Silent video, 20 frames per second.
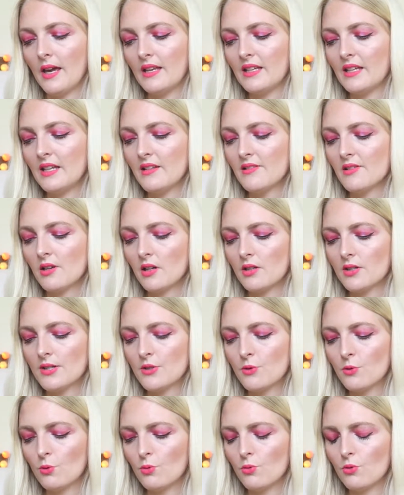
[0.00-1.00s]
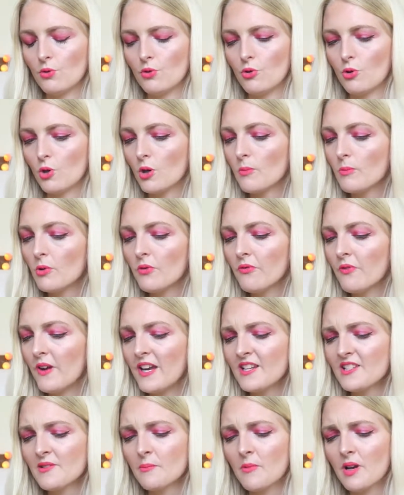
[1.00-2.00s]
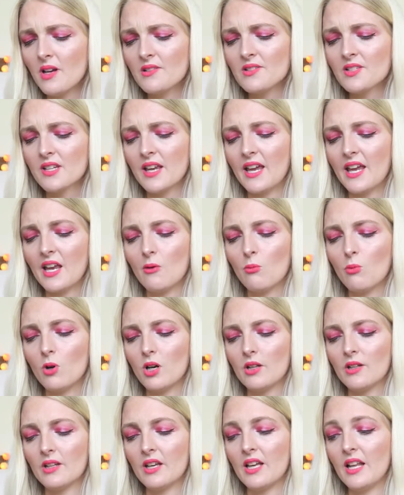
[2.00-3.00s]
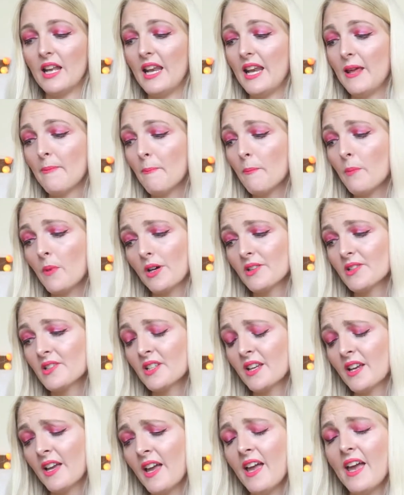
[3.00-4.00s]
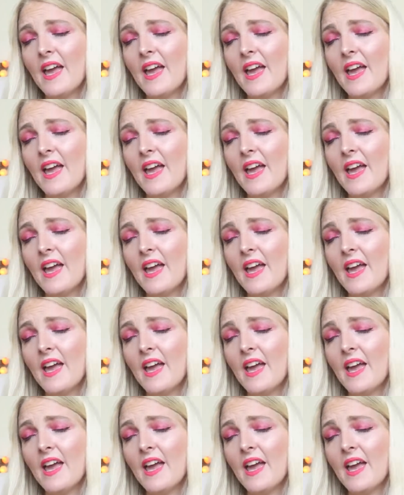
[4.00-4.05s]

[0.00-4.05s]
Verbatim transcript: and these are two normal face masks and one a lip mask